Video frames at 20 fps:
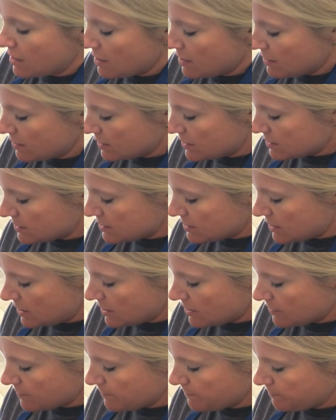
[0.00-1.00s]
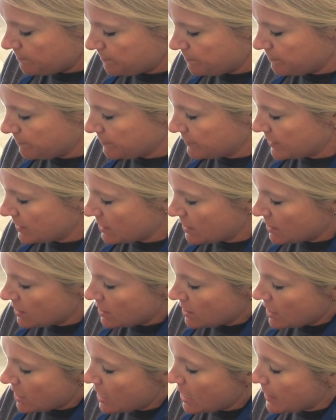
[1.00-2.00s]
let's see,
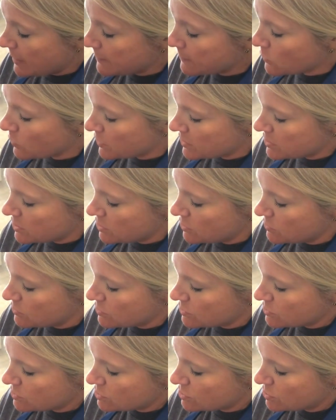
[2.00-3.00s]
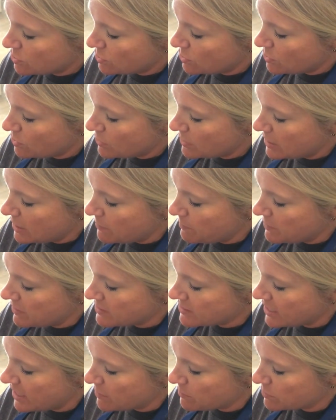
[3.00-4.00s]
I'm going to use 2 heaping
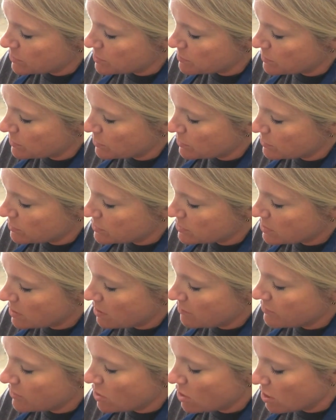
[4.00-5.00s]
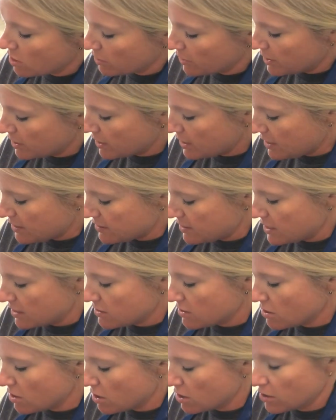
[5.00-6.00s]
tablespoons of the garlic. I think
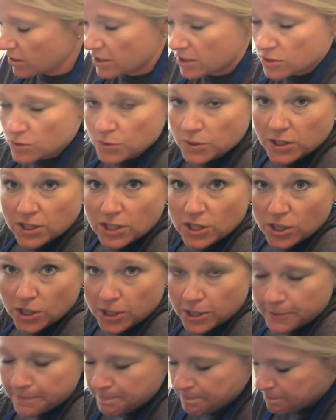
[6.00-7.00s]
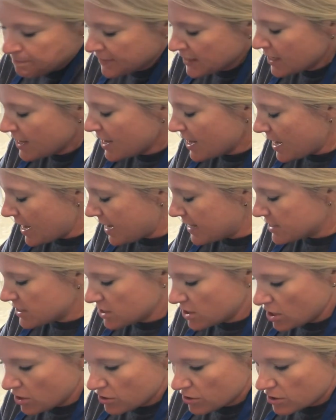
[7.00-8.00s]
the garlic is really good. Adds
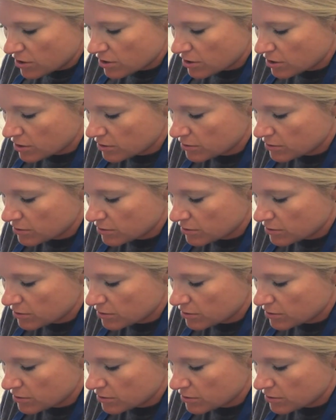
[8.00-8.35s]
another